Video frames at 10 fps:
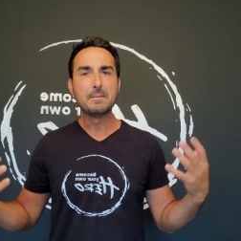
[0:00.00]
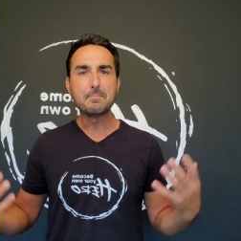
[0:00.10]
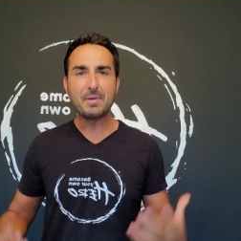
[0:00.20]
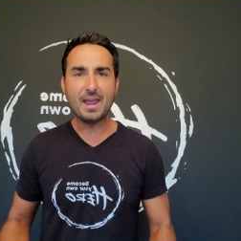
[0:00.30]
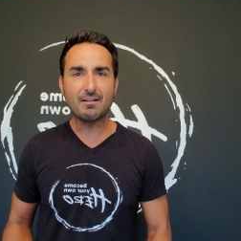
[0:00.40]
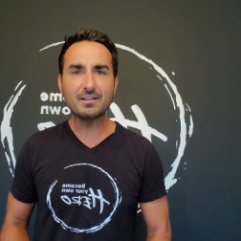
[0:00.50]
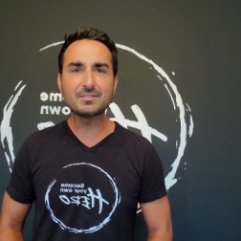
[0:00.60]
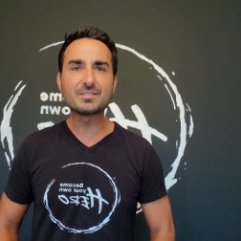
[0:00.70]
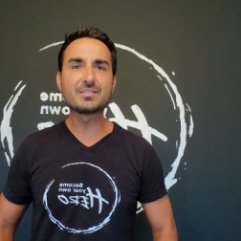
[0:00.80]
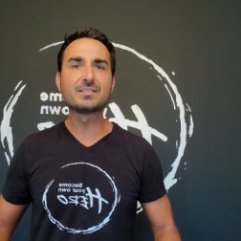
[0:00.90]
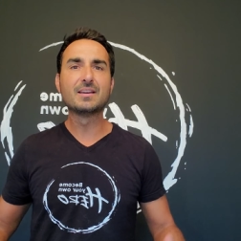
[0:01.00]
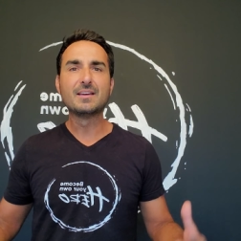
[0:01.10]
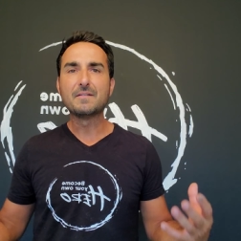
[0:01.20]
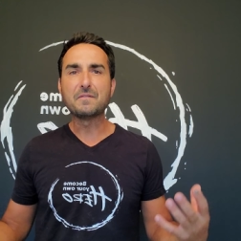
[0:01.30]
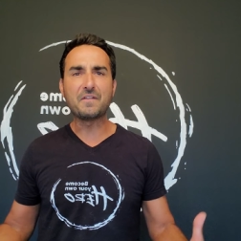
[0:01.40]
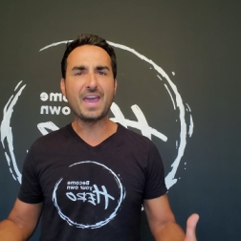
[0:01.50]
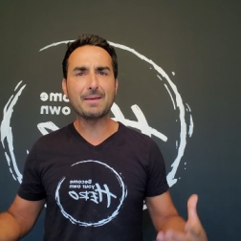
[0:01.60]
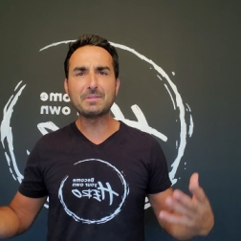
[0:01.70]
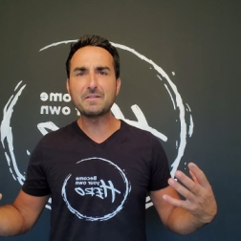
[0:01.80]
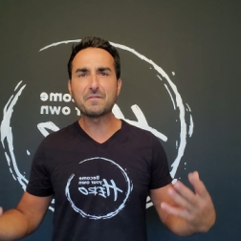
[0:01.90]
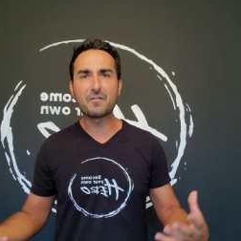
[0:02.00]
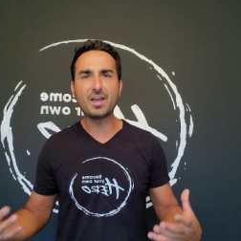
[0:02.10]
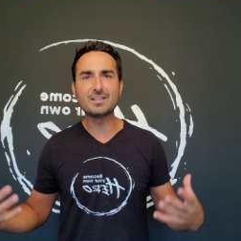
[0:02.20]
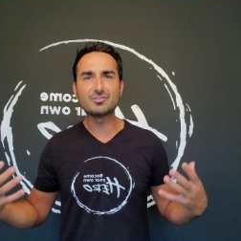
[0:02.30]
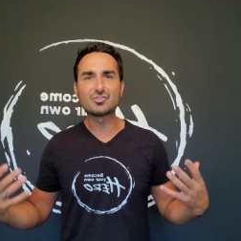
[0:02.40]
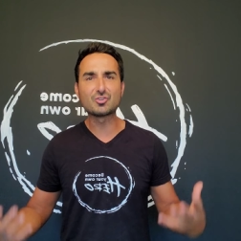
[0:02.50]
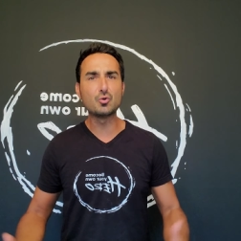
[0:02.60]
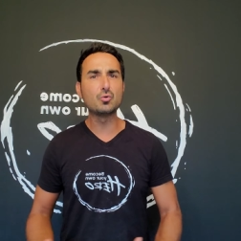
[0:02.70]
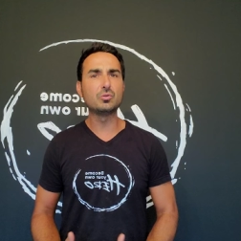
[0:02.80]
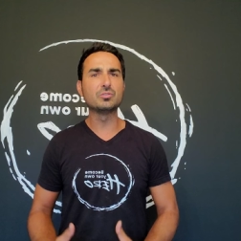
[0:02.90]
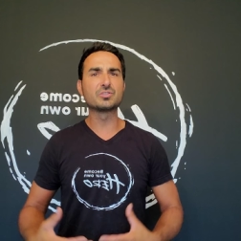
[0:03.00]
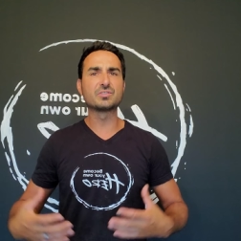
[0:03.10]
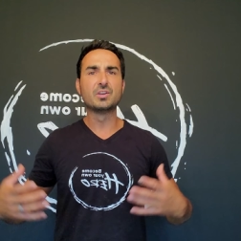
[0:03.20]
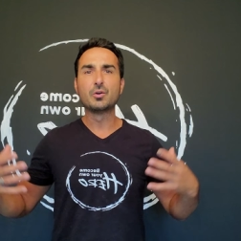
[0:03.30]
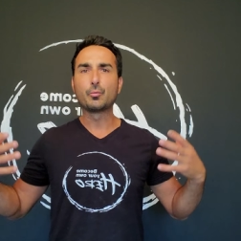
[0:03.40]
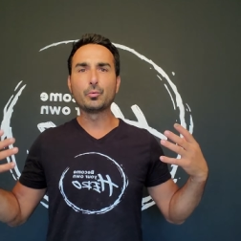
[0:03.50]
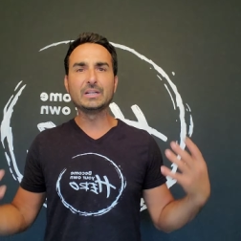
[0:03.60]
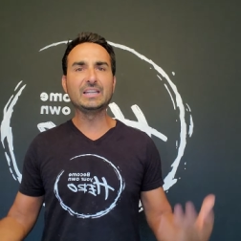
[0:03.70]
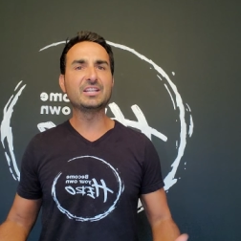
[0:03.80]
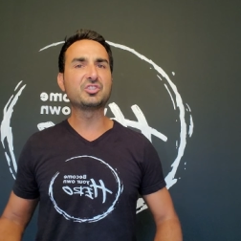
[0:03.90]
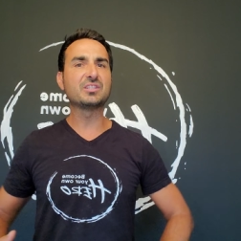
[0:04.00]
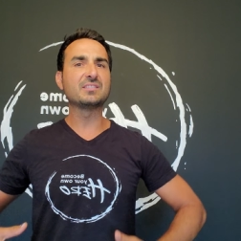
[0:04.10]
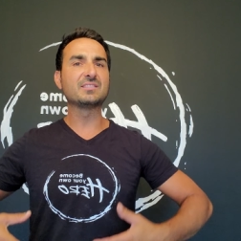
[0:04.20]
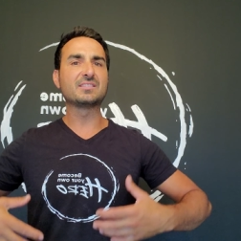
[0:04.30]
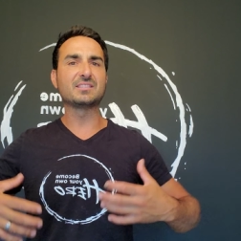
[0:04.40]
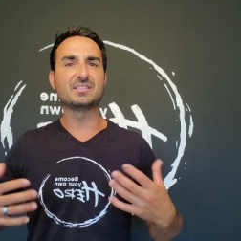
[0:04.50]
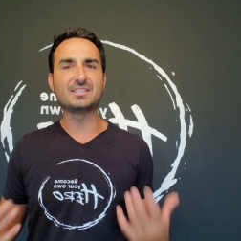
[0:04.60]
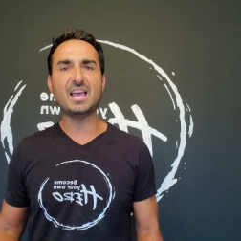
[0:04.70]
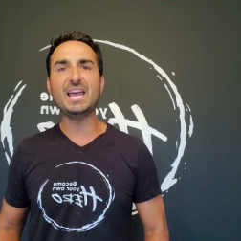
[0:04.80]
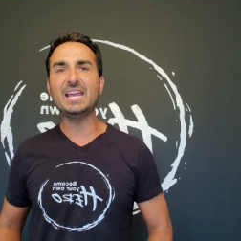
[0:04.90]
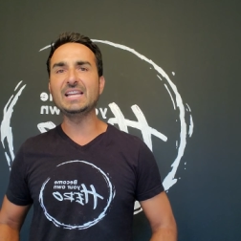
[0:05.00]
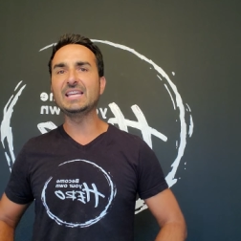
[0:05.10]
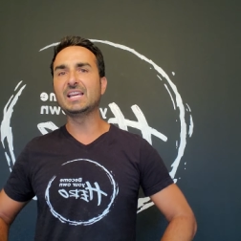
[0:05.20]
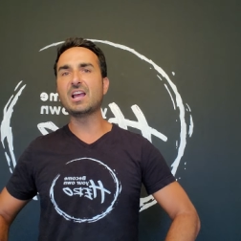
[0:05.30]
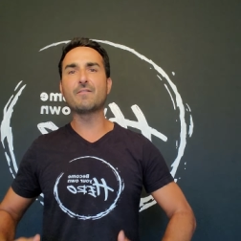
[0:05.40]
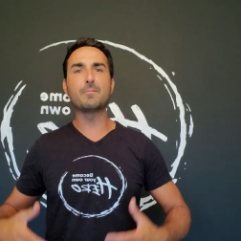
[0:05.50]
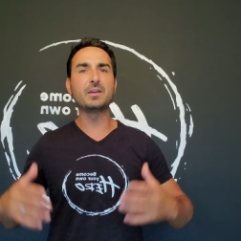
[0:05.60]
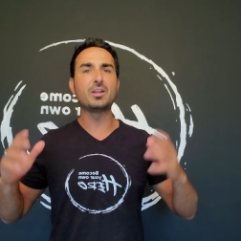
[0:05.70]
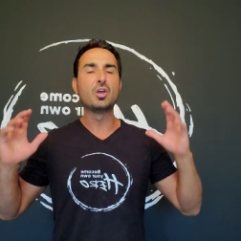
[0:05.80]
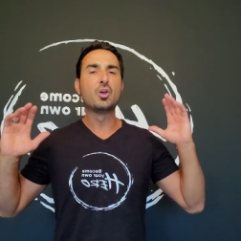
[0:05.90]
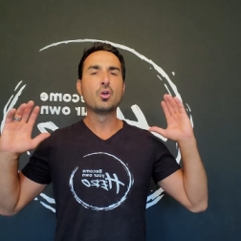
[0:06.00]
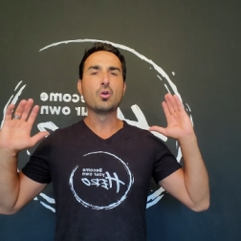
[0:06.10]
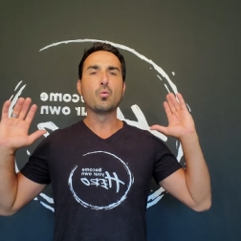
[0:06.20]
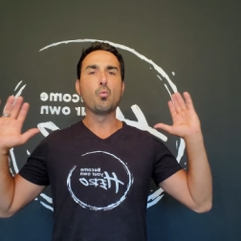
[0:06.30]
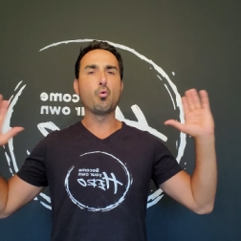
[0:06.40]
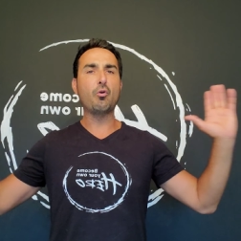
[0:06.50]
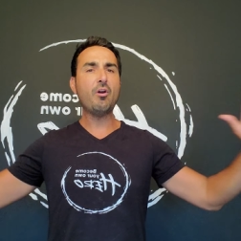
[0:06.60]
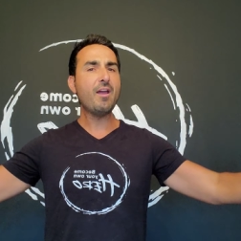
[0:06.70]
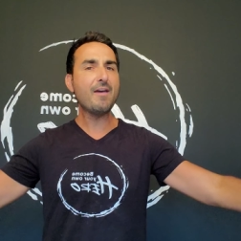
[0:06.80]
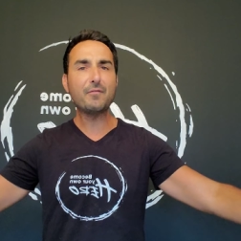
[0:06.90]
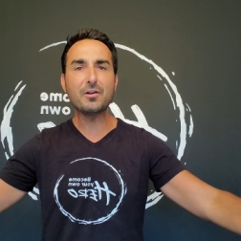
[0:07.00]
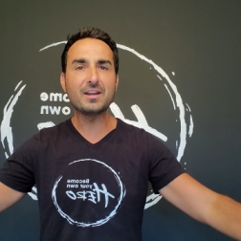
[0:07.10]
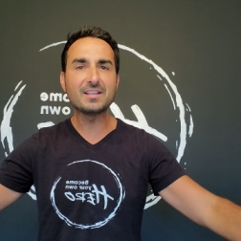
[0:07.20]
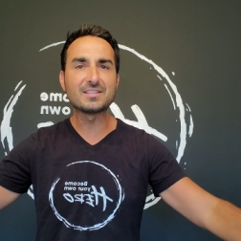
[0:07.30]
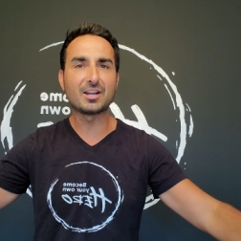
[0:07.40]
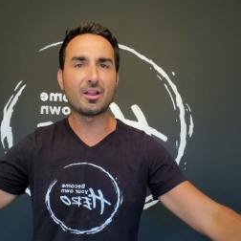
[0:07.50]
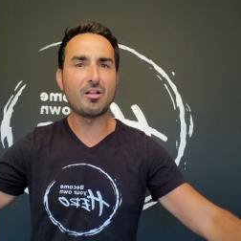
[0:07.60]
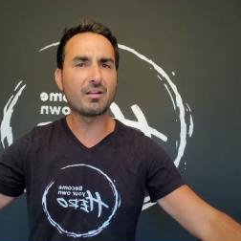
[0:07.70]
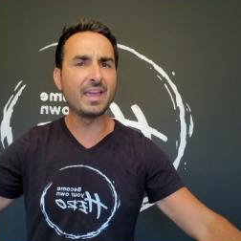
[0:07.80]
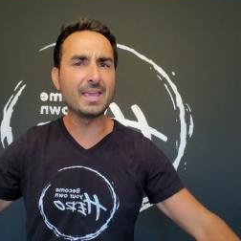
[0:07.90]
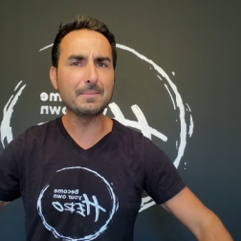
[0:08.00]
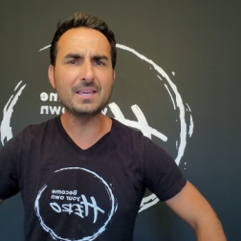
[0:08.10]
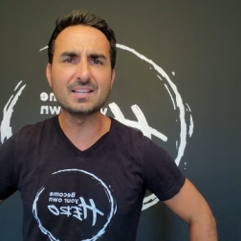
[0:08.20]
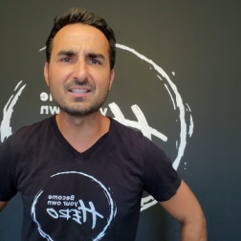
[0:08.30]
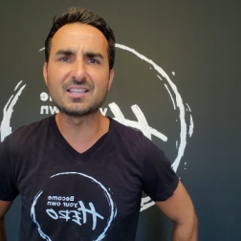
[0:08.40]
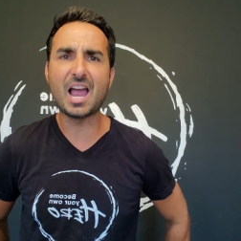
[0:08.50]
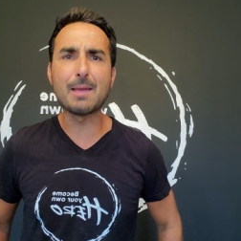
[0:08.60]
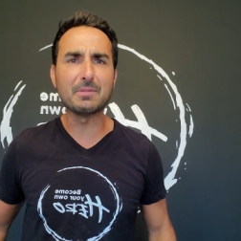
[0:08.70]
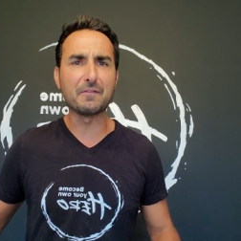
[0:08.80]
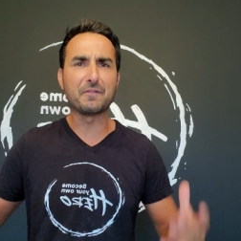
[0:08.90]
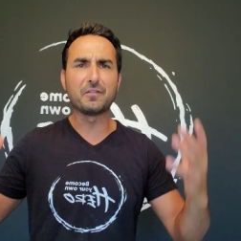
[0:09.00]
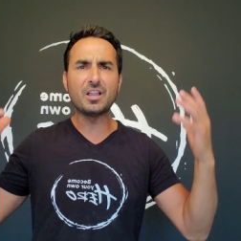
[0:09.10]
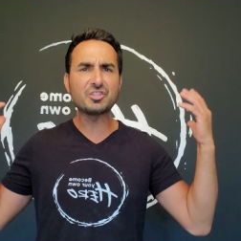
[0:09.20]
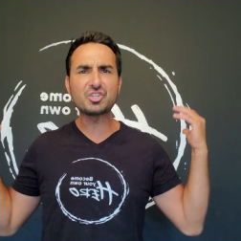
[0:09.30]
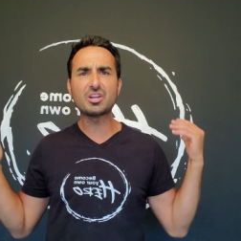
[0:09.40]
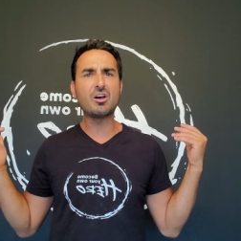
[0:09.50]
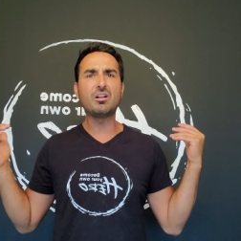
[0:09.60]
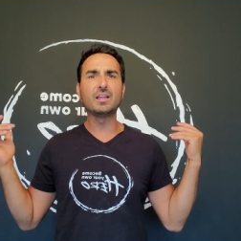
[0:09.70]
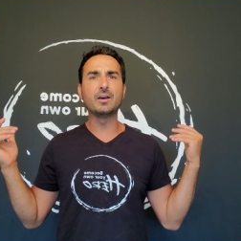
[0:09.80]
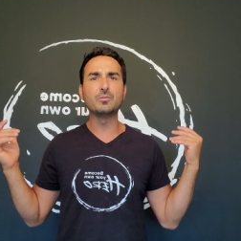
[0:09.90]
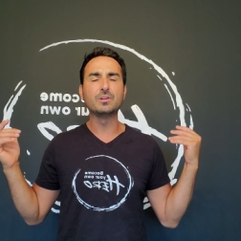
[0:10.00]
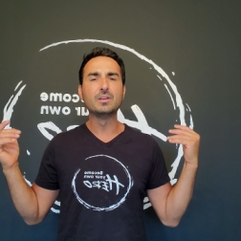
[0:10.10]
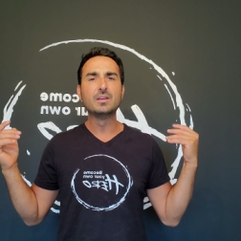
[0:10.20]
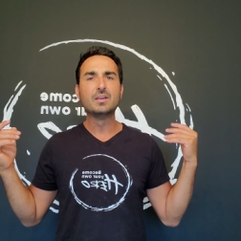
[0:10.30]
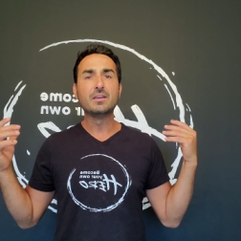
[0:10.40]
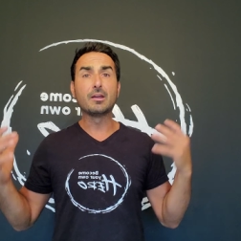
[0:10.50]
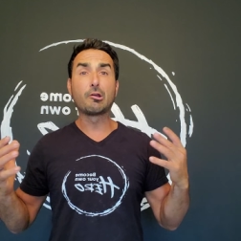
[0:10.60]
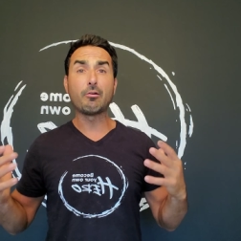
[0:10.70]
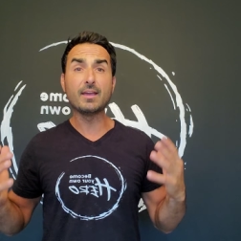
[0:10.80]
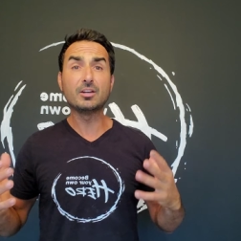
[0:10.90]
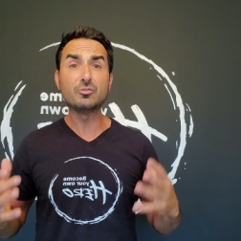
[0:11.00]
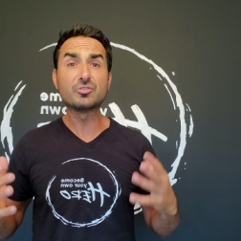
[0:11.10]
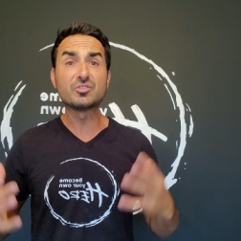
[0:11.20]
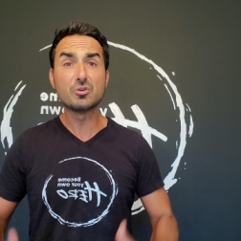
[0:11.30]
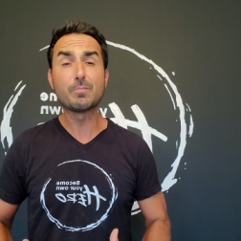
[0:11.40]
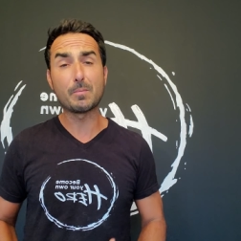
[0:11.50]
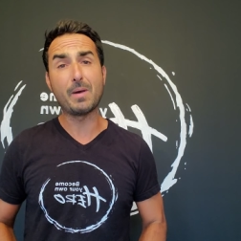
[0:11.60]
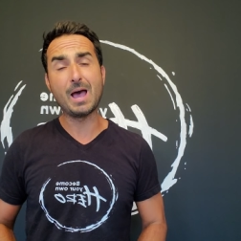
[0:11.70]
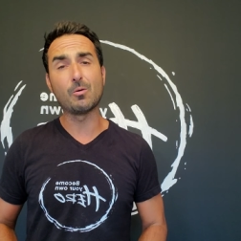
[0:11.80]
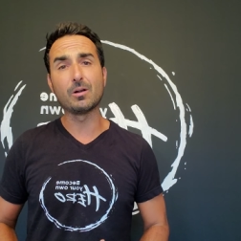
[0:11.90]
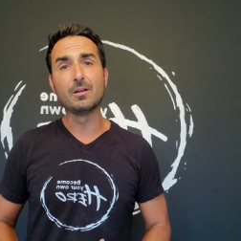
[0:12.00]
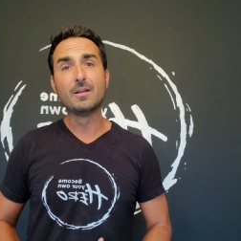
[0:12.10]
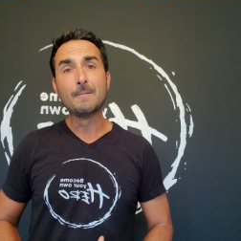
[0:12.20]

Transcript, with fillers: parents, family, friends, schools, religion, society, government, wherever it is that it all came in. It's time to flush it all out and create a new superpower